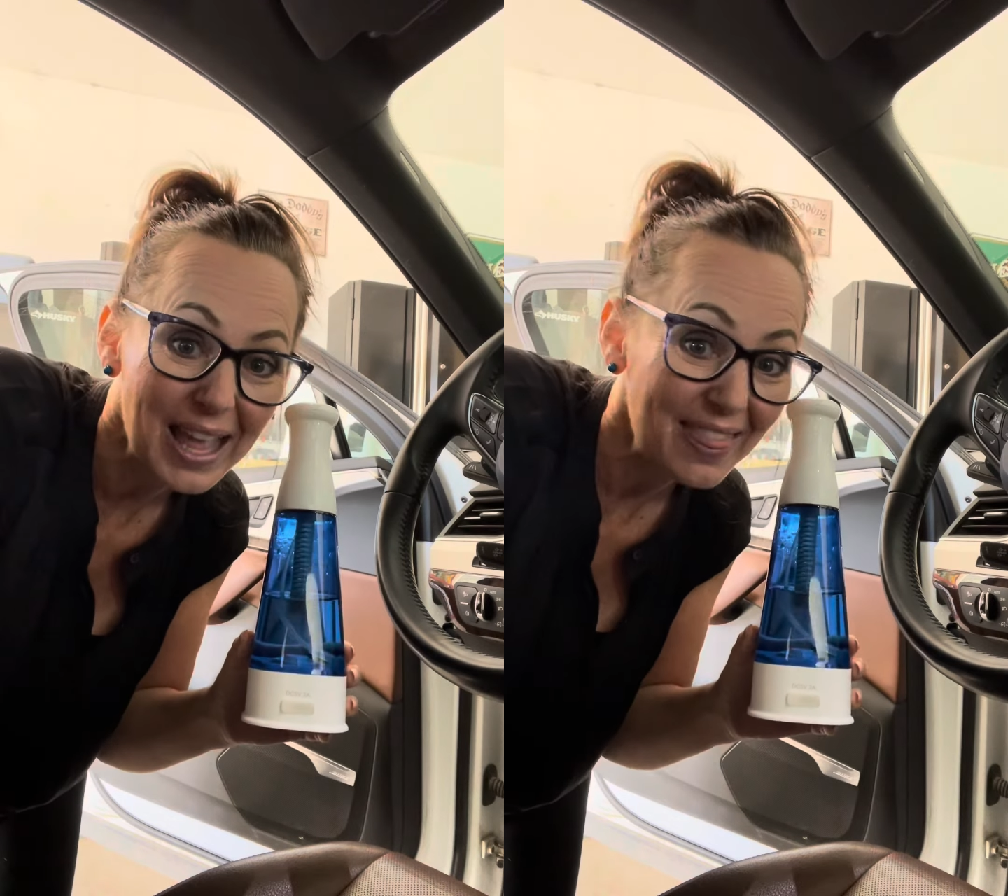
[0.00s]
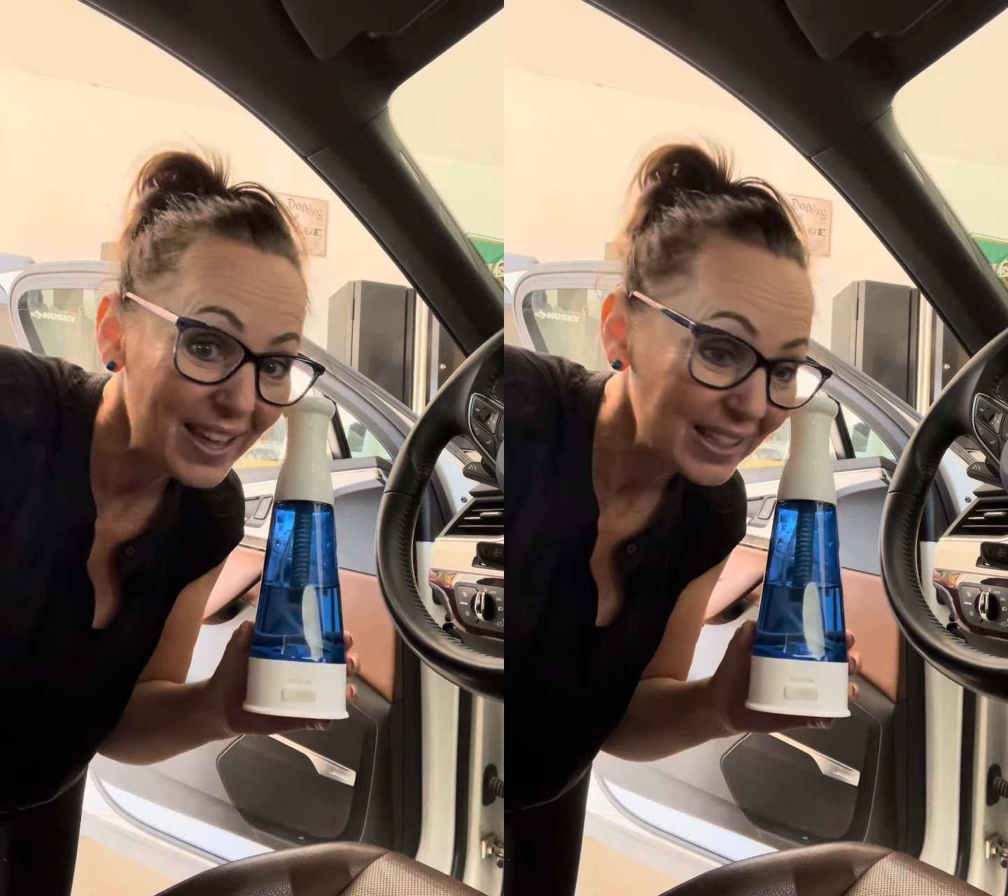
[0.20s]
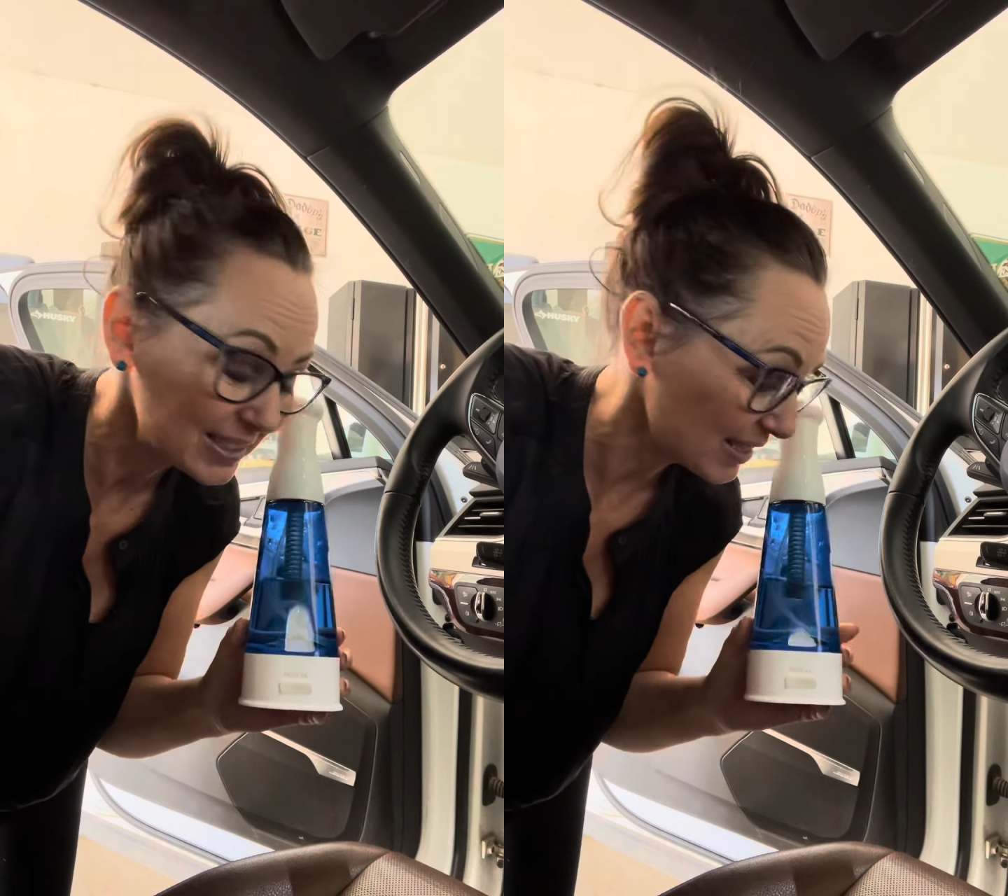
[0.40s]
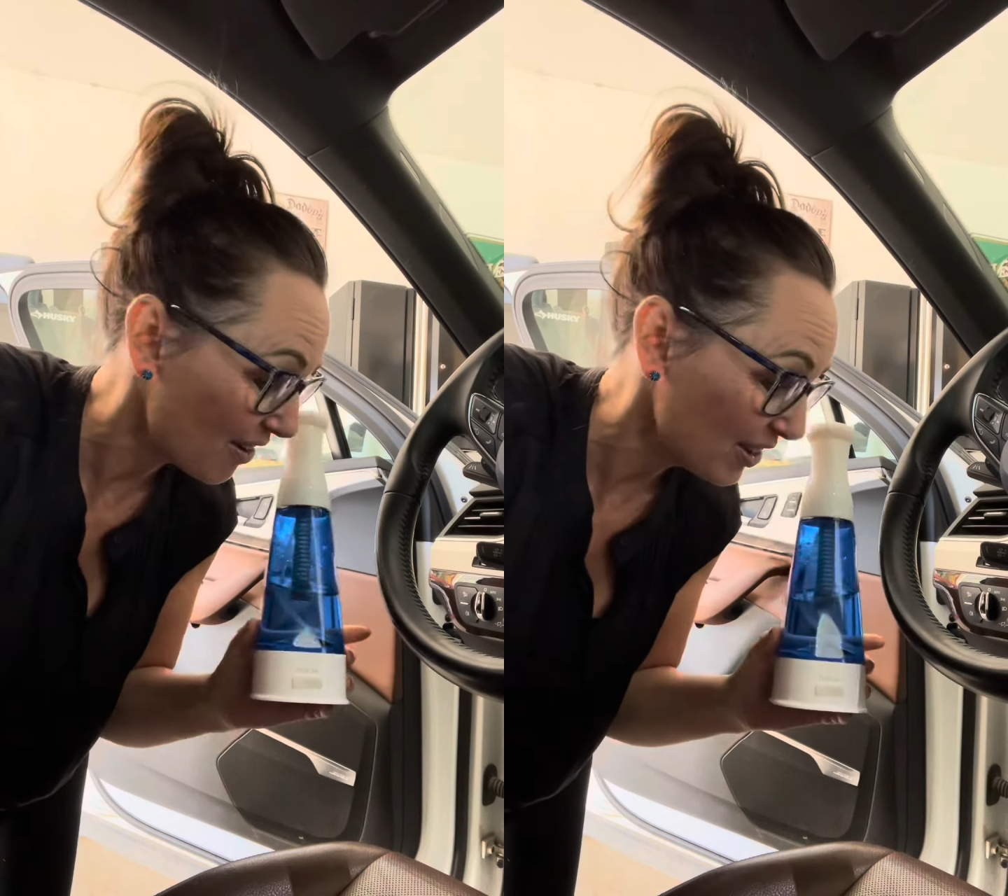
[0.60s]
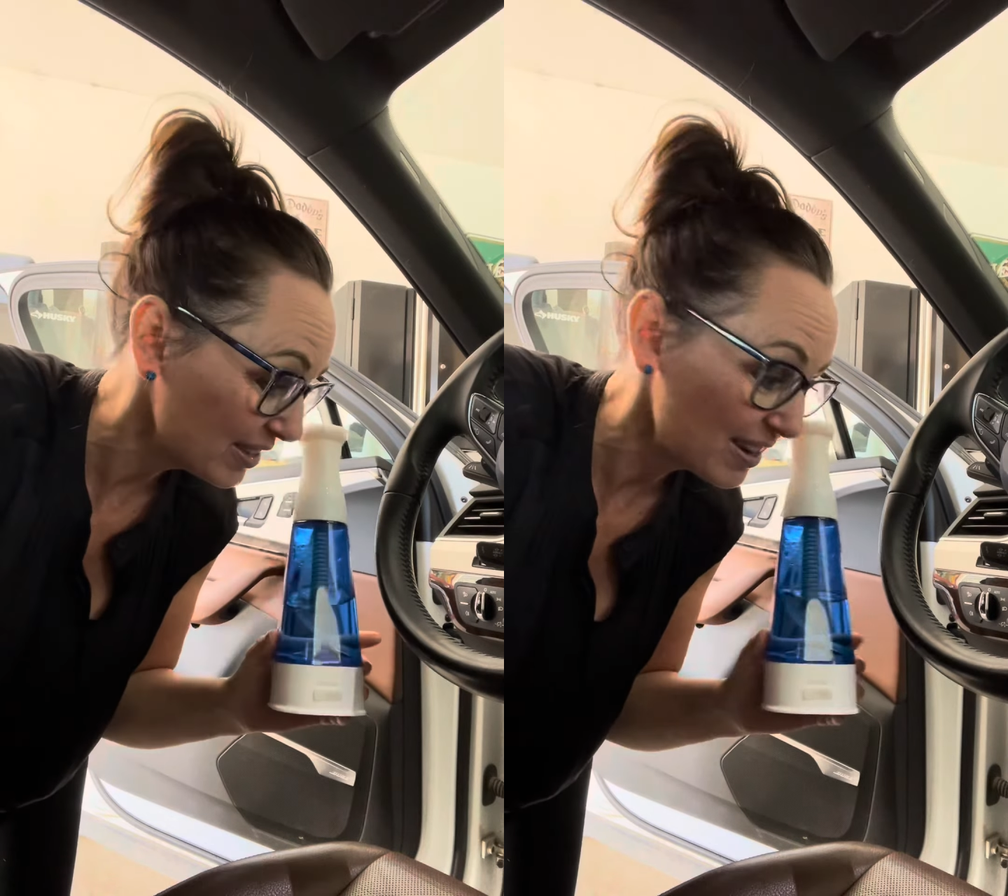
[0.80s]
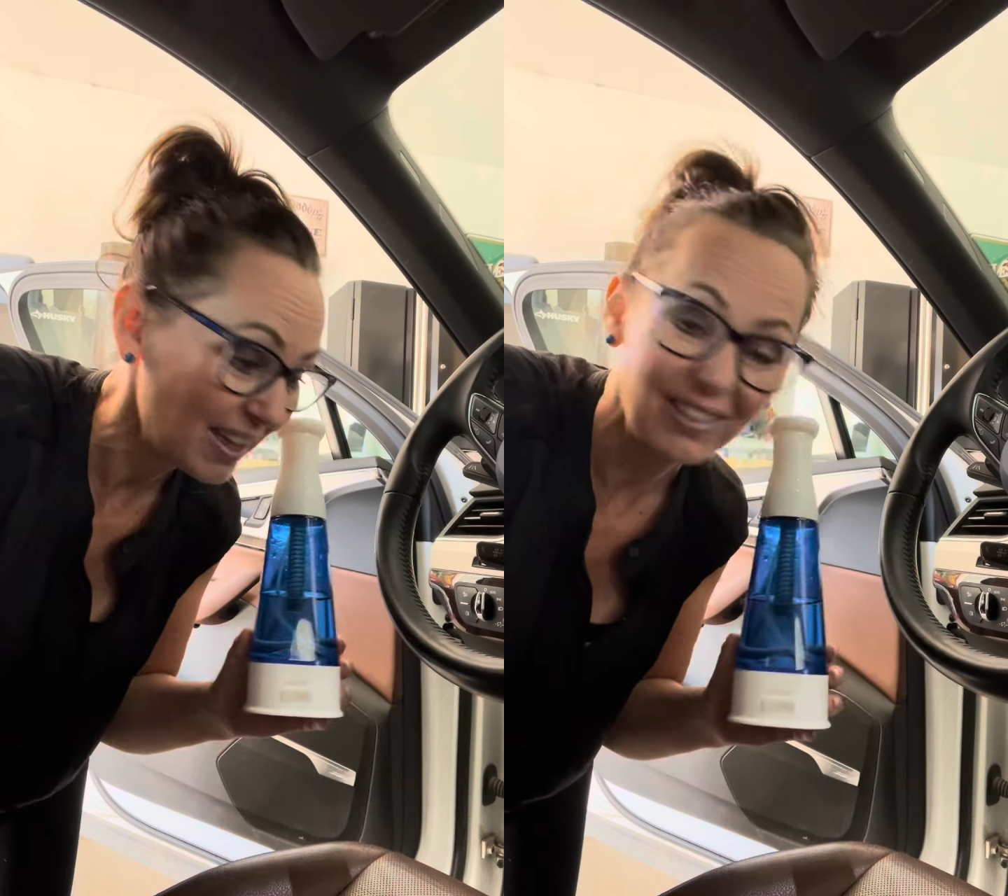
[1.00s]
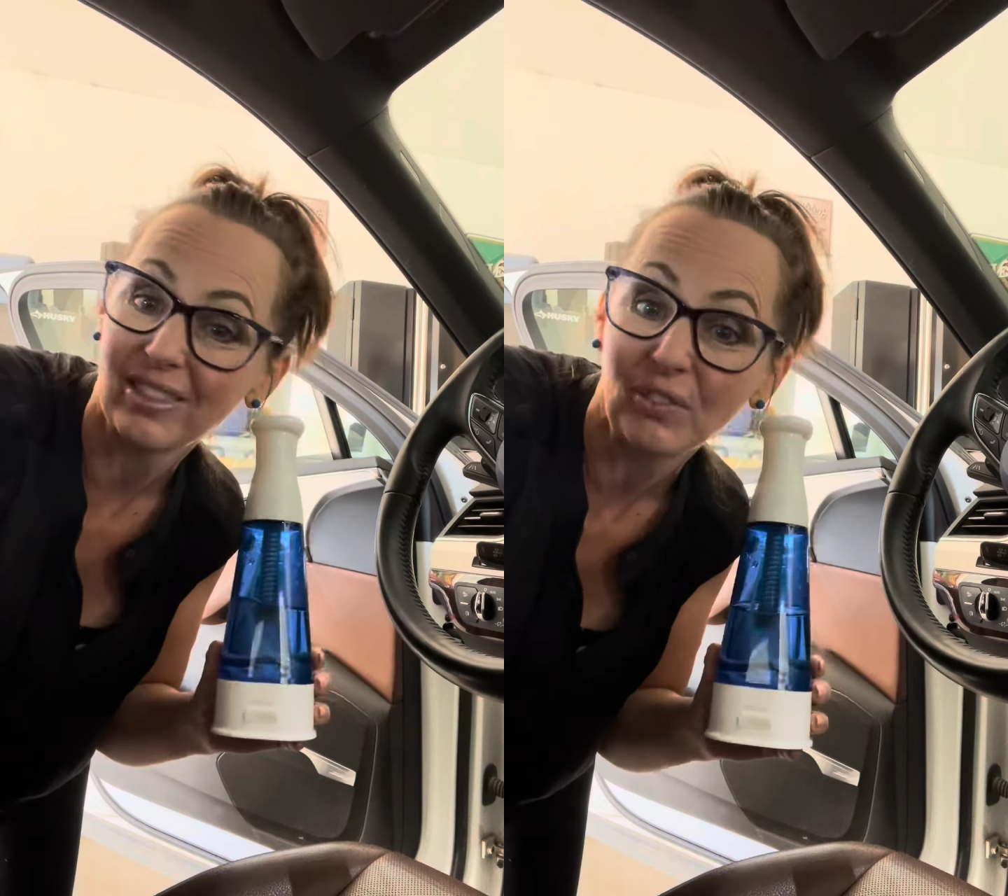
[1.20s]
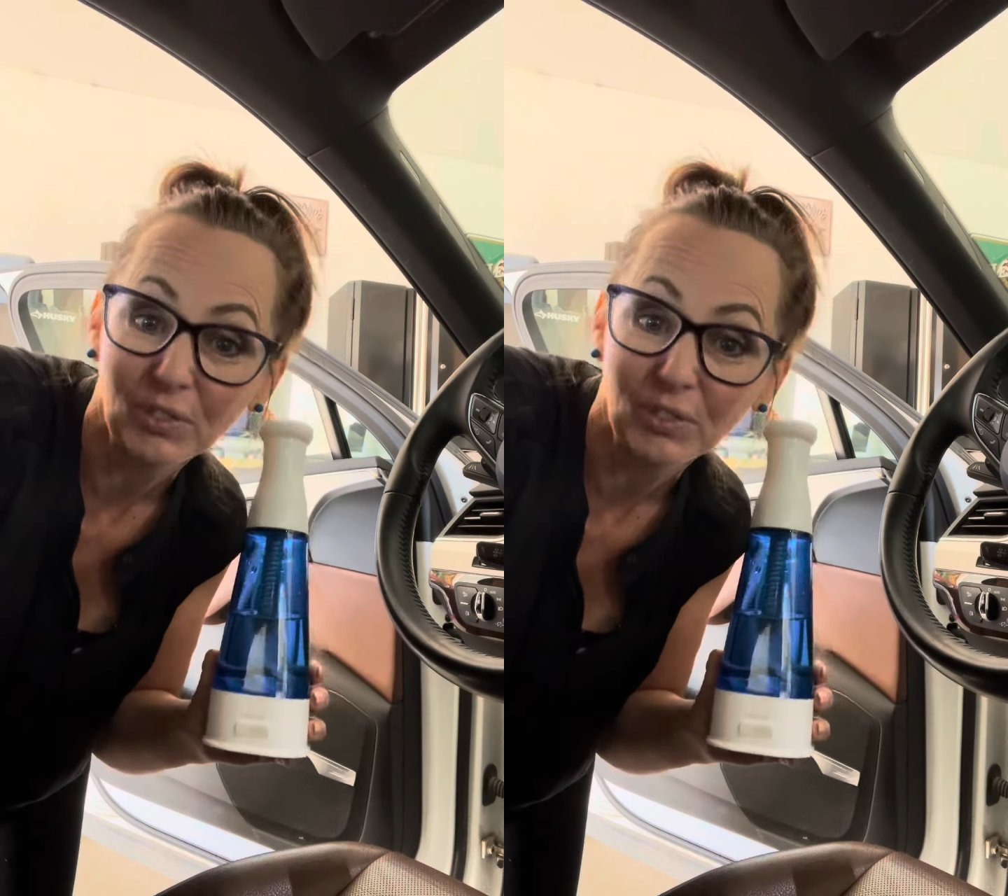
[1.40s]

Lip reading: and that's on the